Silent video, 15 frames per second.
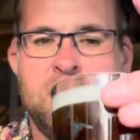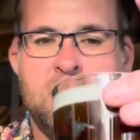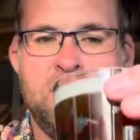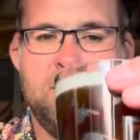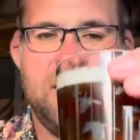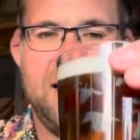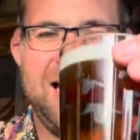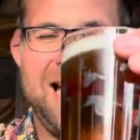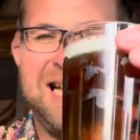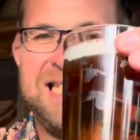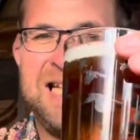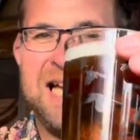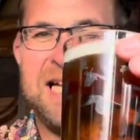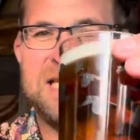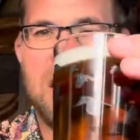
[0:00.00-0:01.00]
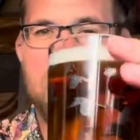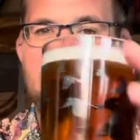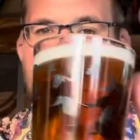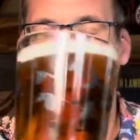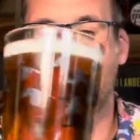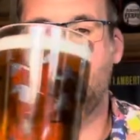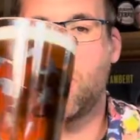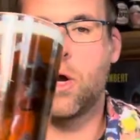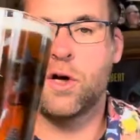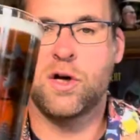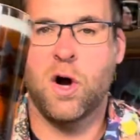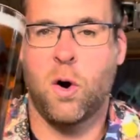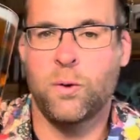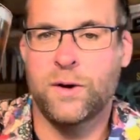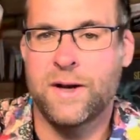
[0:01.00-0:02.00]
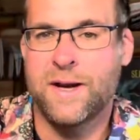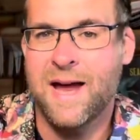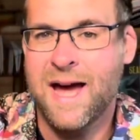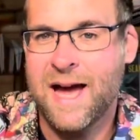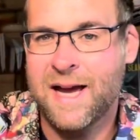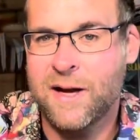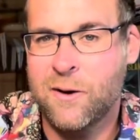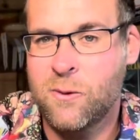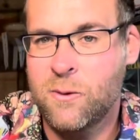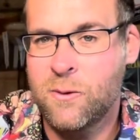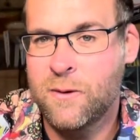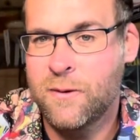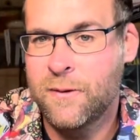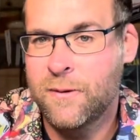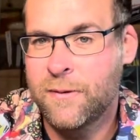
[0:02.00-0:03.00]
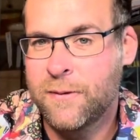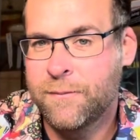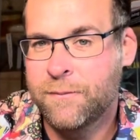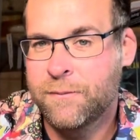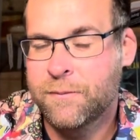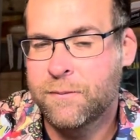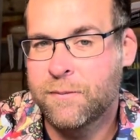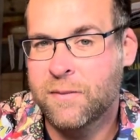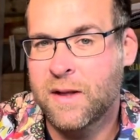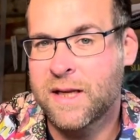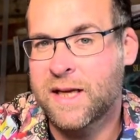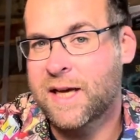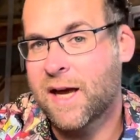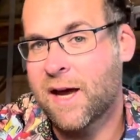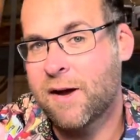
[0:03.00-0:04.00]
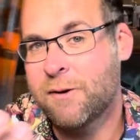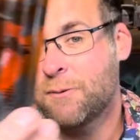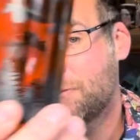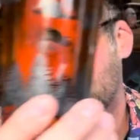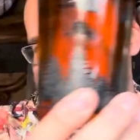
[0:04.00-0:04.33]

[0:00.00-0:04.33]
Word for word: lovely. It is a proper golden ale. There you go.